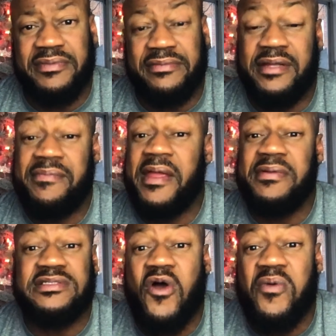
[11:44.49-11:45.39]
but maybe
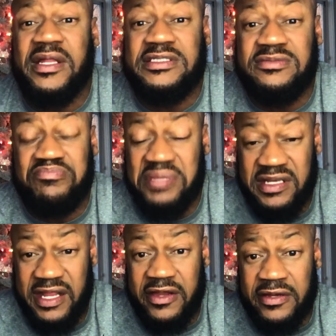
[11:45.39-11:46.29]
it's always
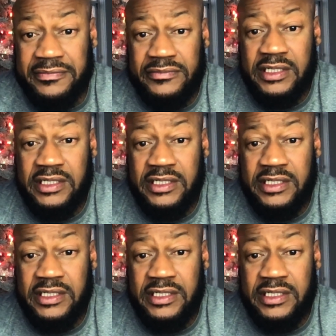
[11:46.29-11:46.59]
been there.